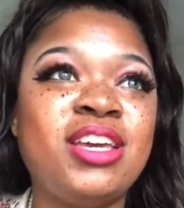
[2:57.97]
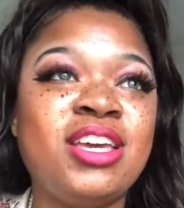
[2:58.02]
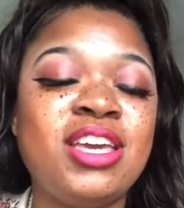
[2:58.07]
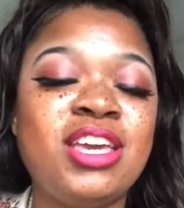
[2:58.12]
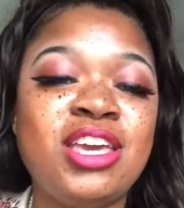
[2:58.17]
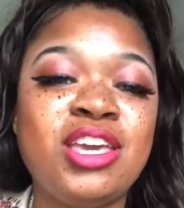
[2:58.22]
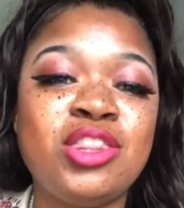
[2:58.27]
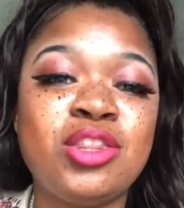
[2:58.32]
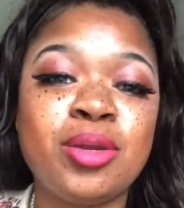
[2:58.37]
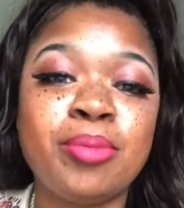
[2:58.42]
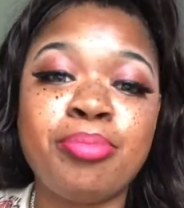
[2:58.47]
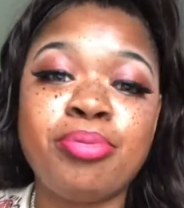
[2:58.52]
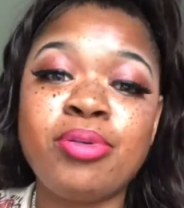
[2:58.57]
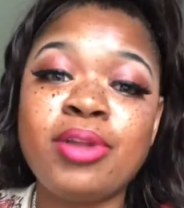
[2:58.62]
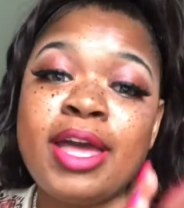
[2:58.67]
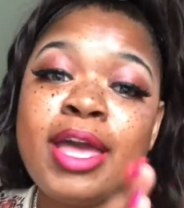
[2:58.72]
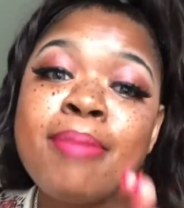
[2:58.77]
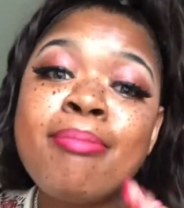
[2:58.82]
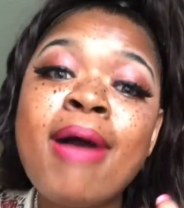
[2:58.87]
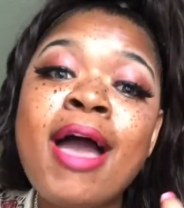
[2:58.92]
either
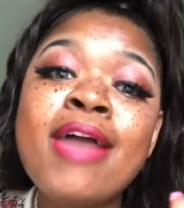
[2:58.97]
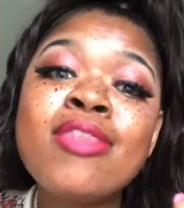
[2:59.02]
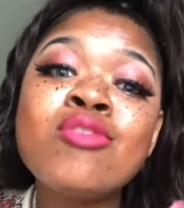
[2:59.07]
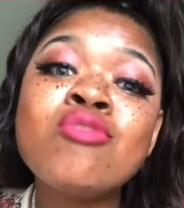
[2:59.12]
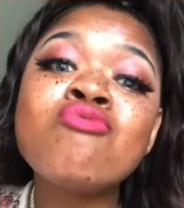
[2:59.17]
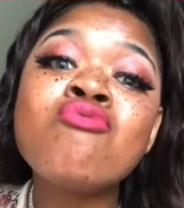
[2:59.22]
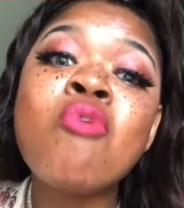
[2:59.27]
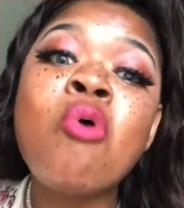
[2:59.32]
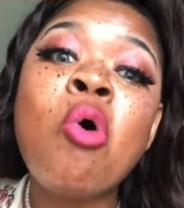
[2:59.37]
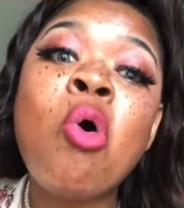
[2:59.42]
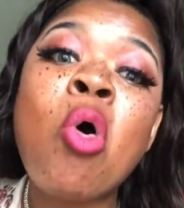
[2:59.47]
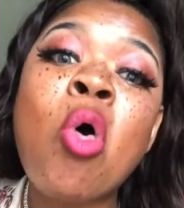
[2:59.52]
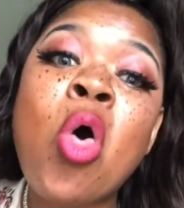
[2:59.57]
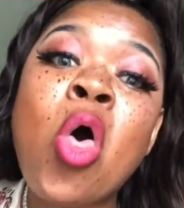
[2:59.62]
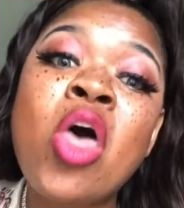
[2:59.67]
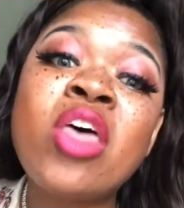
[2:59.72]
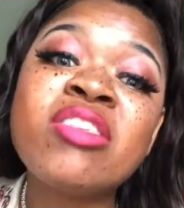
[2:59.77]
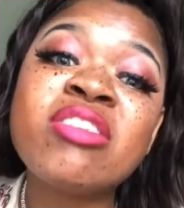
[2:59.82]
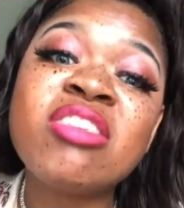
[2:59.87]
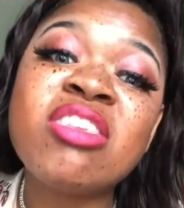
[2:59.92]
play by the
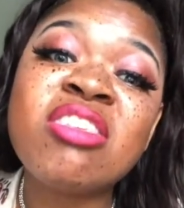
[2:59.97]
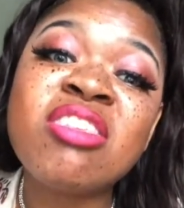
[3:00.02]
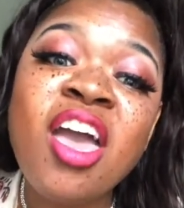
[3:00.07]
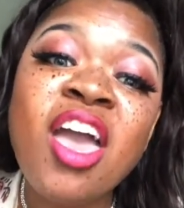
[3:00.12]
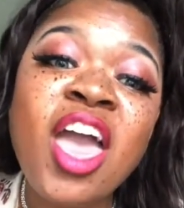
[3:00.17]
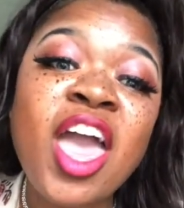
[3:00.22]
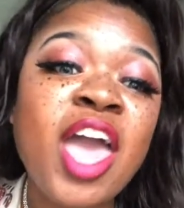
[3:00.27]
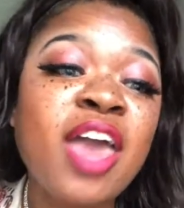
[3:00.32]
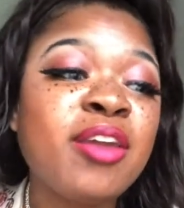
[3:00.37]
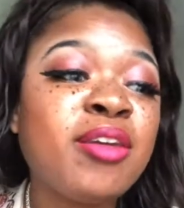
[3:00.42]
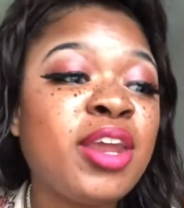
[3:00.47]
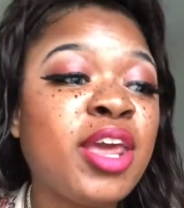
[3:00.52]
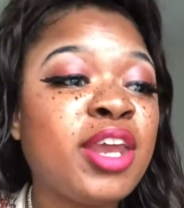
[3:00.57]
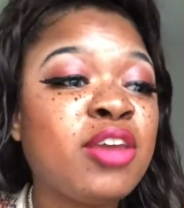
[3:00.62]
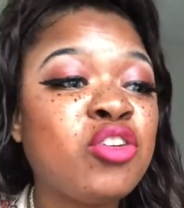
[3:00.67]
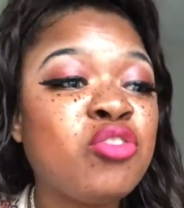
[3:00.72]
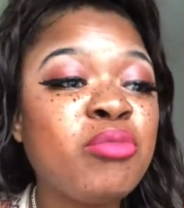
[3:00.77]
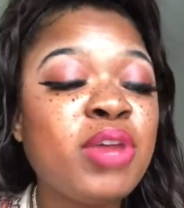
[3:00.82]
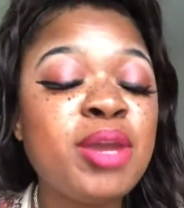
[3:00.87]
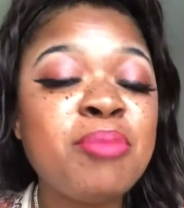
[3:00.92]
rules
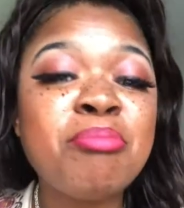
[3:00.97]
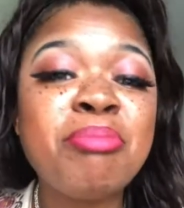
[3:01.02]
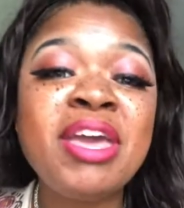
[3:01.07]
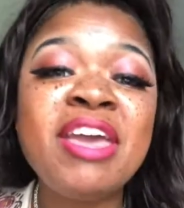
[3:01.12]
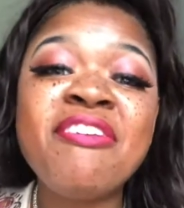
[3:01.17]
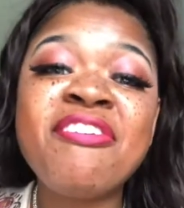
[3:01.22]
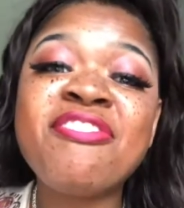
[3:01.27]
and be